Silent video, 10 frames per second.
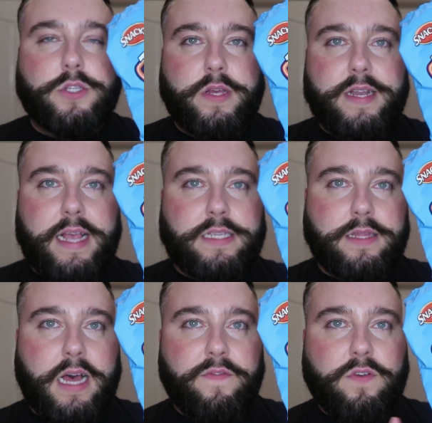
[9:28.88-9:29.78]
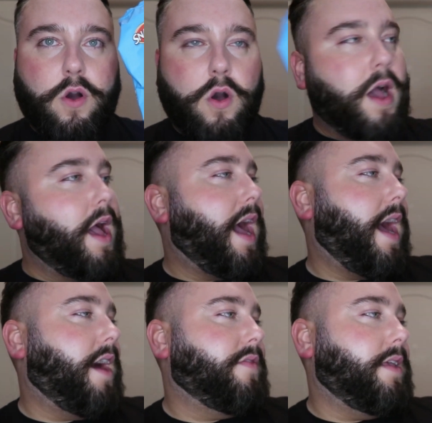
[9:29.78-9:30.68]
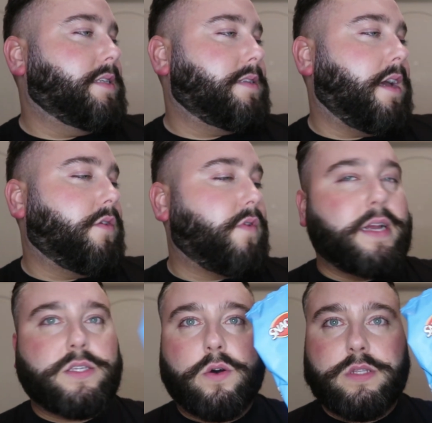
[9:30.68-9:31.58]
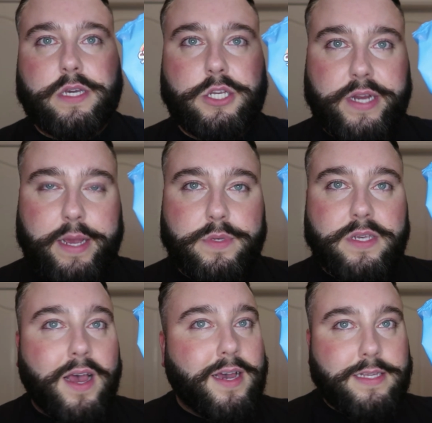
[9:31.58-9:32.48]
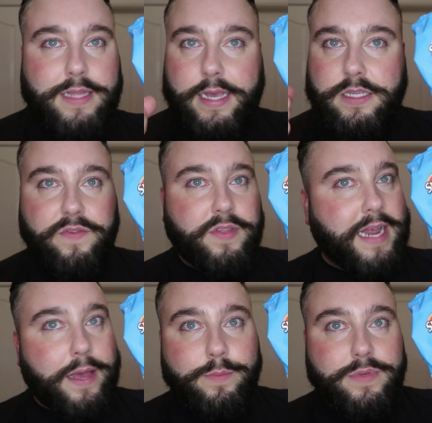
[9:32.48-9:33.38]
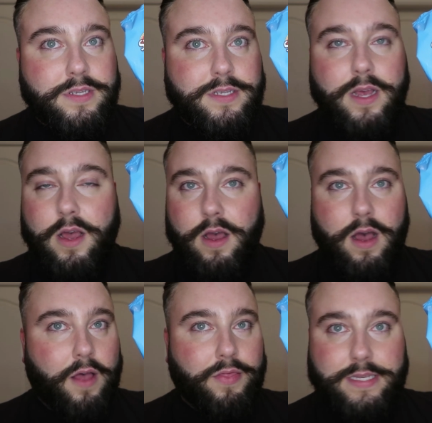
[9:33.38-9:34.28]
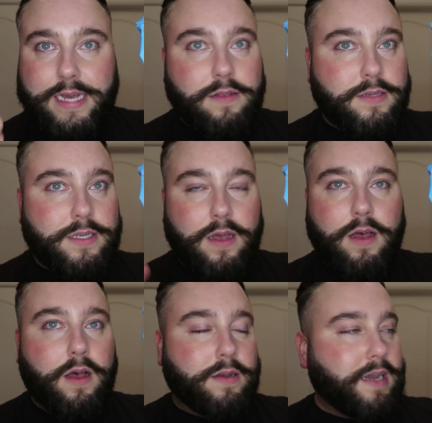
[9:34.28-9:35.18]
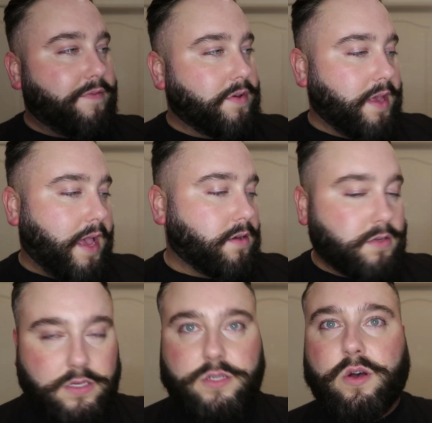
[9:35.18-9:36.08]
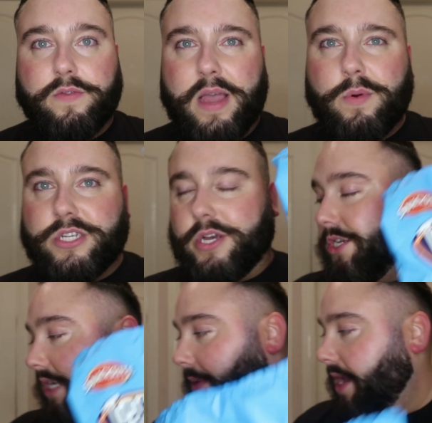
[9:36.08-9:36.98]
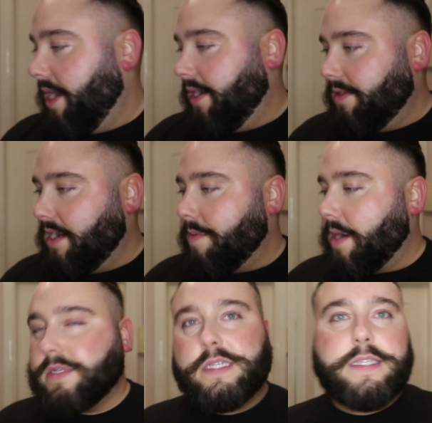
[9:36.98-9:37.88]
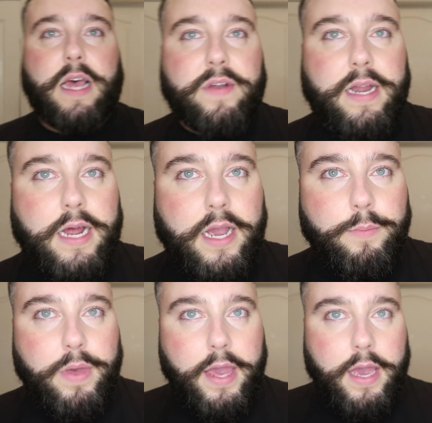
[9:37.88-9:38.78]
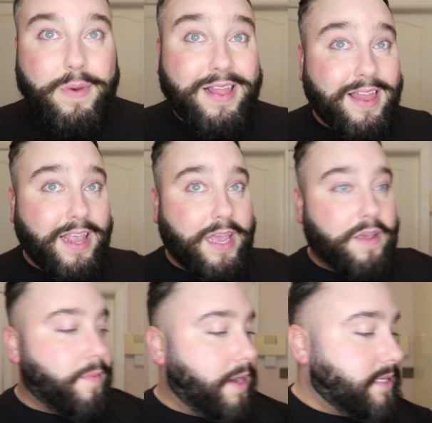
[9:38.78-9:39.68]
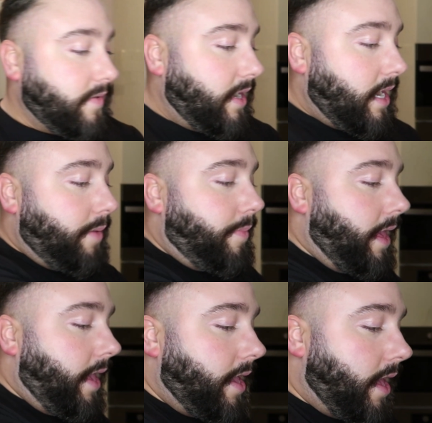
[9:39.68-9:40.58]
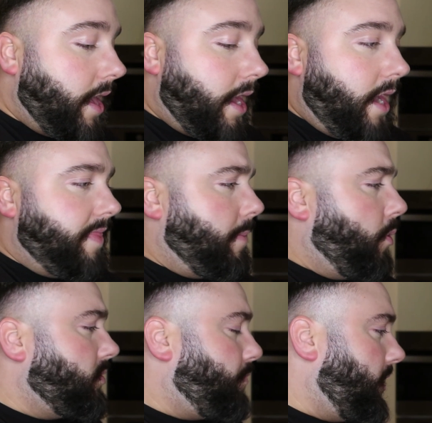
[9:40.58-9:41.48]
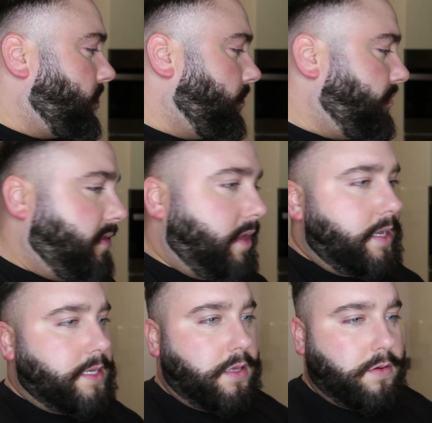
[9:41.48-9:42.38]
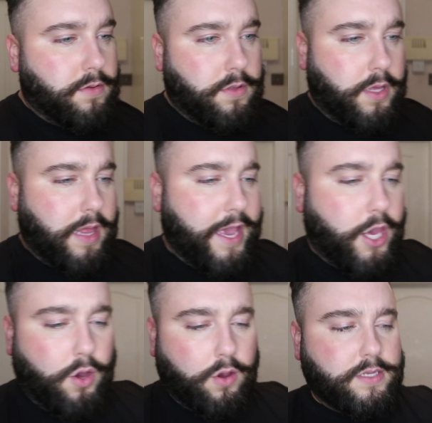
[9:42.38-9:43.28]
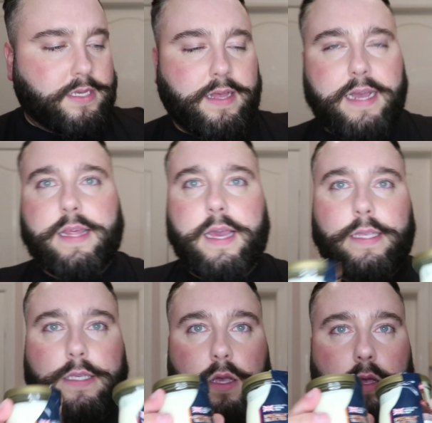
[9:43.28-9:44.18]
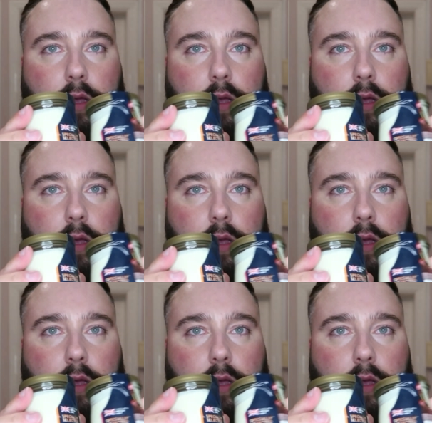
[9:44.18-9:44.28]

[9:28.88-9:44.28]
So the next thing that I've got are these Snackrite tortilla chips. These are for the dips and the salsa and everything else. So they were dirt cheap. I think they're about seventy-nine p, I believe, about seventy-nine p. And then my mum picked up these little like yogurts in like these